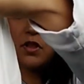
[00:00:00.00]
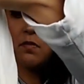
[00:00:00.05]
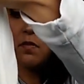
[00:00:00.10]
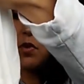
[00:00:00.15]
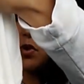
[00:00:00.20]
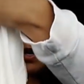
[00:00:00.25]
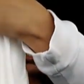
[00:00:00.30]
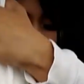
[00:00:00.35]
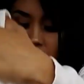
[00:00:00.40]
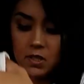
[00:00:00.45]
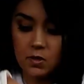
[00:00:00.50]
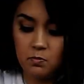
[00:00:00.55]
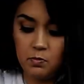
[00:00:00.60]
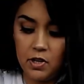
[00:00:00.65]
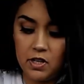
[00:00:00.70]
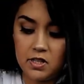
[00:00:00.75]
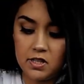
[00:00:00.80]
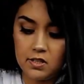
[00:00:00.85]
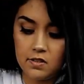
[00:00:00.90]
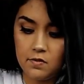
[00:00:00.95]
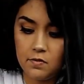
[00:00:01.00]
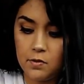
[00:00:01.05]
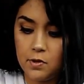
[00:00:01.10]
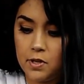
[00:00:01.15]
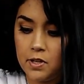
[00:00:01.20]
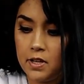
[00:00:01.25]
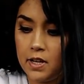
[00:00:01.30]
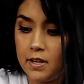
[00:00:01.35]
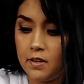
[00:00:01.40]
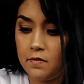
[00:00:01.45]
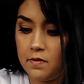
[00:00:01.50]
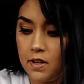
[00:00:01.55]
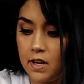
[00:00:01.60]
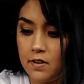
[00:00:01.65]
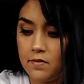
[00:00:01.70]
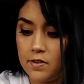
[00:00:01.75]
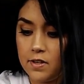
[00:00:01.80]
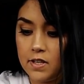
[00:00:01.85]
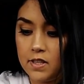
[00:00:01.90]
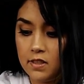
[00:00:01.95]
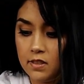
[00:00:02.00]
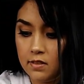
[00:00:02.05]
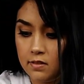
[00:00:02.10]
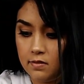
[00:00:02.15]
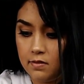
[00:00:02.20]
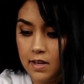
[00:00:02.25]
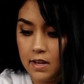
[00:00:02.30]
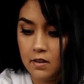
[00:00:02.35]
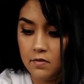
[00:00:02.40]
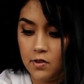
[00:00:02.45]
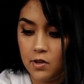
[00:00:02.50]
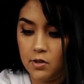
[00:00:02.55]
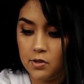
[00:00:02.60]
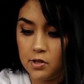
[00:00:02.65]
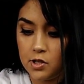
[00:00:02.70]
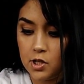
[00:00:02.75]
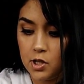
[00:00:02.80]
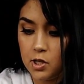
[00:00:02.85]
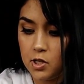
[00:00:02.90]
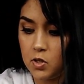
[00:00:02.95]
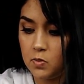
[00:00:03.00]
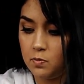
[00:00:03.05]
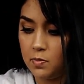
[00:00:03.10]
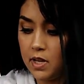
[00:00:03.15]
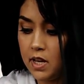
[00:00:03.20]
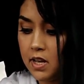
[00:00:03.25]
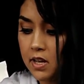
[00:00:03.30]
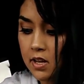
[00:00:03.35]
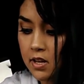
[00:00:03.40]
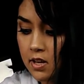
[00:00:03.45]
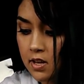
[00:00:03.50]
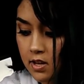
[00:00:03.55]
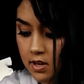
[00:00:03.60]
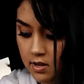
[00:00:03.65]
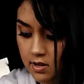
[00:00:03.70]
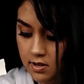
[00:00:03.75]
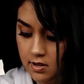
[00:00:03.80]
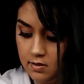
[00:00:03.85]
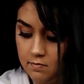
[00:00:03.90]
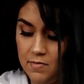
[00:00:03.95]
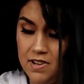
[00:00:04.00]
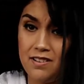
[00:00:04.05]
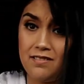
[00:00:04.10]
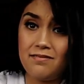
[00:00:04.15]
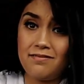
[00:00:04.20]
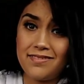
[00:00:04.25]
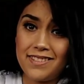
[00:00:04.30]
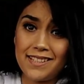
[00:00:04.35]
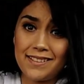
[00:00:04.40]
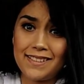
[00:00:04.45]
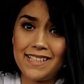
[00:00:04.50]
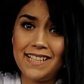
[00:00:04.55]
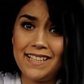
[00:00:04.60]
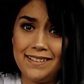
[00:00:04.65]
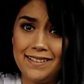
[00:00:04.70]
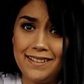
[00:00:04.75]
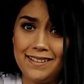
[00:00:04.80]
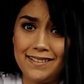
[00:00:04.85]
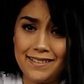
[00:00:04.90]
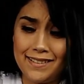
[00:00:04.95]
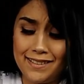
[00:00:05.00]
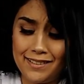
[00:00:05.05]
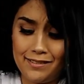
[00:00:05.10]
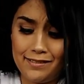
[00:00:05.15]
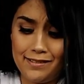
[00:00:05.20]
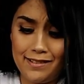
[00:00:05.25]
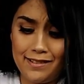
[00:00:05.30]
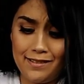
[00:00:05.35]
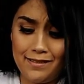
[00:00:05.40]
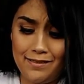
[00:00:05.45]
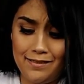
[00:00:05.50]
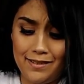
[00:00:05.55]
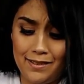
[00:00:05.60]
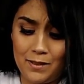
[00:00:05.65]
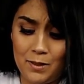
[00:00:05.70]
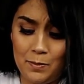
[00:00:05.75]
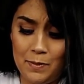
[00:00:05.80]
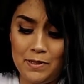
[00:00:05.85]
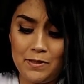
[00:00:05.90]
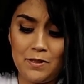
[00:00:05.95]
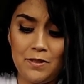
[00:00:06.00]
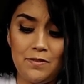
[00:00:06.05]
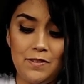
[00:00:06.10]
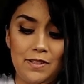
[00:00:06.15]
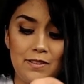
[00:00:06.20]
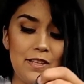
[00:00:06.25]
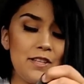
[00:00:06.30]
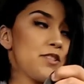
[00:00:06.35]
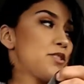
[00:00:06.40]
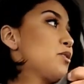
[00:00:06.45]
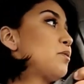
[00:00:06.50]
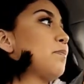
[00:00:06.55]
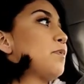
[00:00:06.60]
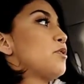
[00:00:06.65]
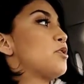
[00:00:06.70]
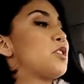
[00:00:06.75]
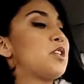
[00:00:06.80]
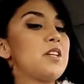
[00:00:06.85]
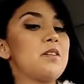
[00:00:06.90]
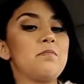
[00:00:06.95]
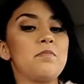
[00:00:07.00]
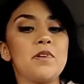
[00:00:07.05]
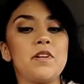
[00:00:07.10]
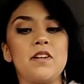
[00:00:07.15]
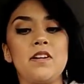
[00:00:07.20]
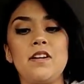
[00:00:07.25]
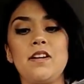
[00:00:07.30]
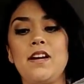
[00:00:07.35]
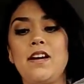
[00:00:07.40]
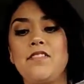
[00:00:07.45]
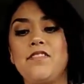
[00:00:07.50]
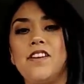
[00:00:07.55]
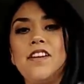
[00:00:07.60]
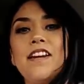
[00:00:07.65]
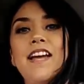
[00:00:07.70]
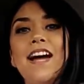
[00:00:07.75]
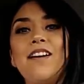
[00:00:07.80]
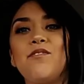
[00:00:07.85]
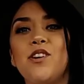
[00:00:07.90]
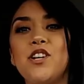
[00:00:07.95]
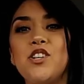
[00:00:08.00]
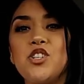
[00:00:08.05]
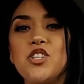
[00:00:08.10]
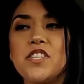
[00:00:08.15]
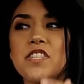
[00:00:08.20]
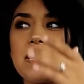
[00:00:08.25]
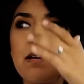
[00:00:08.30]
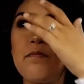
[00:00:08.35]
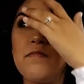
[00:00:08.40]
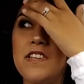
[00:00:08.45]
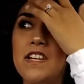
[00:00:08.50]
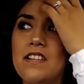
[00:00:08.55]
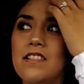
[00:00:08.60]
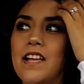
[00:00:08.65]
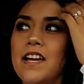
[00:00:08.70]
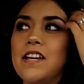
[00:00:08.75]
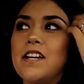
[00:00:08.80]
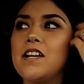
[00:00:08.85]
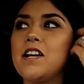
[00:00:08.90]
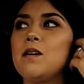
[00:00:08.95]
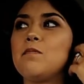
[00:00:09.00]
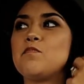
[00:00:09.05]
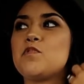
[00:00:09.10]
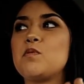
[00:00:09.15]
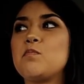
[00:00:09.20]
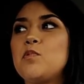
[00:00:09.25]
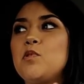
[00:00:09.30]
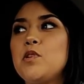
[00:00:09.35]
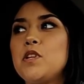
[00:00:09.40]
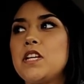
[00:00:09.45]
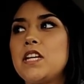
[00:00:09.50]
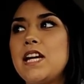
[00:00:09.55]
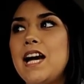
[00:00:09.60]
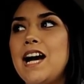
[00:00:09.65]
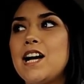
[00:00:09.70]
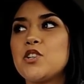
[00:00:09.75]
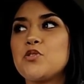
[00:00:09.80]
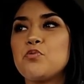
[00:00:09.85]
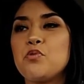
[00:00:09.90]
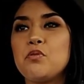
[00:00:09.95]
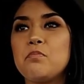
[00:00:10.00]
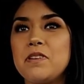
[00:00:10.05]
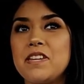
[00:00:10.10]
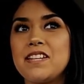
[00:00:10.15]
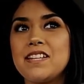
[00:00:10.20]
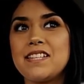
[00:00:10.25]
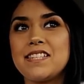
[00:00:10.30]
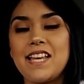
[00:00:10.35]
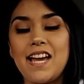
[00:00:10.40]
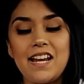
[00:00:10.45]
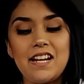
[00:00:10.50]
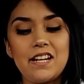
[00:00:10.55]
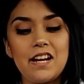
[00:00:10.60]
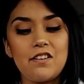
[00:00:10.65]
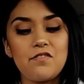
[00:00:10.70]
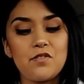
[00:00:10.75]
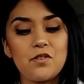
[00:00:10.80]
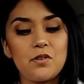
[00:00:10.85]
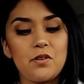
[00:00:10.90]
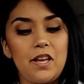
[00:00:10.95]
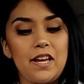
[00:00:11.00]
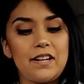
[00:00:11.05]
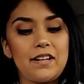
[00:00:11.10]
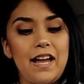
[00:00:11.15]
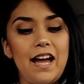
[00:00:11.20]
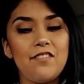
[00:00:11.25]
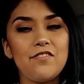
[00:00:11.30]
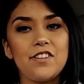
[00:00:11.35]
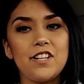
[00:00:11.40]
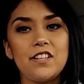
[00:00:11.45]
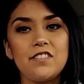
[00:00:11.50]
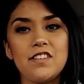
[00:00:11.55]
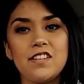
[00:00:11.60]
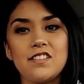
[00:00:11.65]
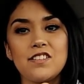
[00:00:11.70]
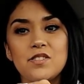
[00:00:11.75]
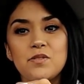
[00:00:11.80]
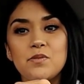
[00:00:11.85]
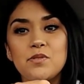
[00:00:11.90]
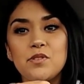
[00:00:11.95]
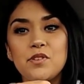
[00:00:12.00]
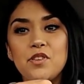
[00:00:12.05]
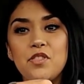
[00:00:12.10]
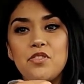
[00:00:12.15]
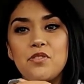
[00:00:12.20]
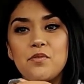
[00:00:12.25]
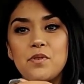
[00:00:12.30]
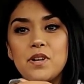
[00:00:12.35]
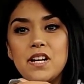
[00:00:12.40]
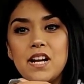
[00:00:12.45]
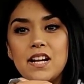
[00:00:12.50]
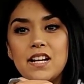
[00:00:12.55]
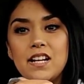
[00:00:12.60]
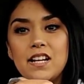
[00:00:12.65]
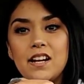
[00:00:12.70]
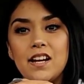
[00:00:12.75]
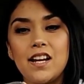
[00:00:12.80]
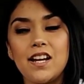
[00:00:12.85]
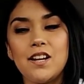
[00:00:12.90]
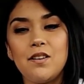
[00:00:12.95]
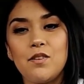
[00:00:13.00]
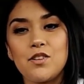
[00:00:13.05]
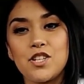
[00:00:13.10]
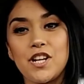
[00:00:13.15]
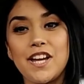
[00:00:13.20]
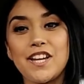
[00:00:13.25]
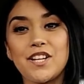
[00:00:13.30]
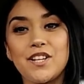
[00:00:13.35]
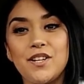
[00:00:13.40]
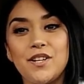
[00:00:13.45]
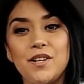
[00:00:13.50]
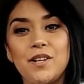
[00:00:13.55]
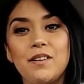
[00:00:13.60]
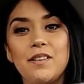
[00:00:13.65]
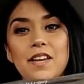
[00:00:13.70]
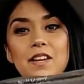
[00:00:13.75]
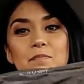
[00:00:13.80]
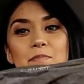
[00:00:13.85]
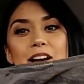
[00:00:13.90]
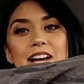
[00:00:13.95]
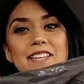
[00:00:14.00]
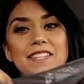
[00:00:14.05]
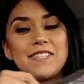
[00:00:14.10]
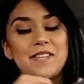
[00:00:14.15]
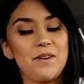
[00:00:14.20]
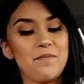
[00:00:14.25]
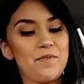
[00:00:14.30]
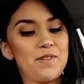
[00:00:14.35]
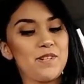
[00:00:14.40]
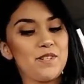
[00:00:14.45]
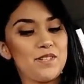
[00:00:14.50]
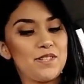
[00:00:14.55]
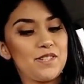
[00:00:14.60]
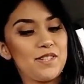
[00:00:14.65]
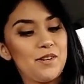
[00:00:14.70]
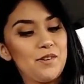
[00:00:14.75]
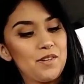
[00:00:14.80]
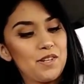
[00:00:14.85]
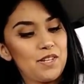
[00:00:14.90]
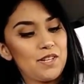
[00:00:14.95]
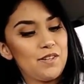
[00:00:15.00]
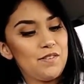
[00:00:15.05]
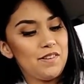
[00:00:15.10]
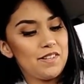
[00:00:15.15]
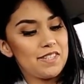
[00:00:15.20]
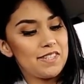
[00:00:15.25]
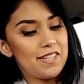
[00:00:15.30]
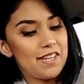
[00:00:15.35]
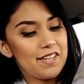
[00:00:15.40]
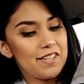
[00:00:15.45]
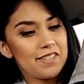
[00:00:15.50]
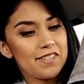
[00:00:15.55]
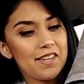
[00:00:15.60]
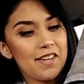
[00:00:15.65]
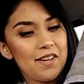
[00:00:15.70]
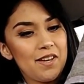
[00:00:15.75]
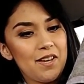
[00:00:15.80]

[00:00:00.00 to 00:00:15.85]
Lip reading: the more expensive one out of all the shirts, but I mean, $6.99 is still not expensive. Like, that's super cheap. And then I wanted just something like comfortable and casual because I never like have anything. This is only $3.99, which I couldn't like pass up. And it's so cute. It says,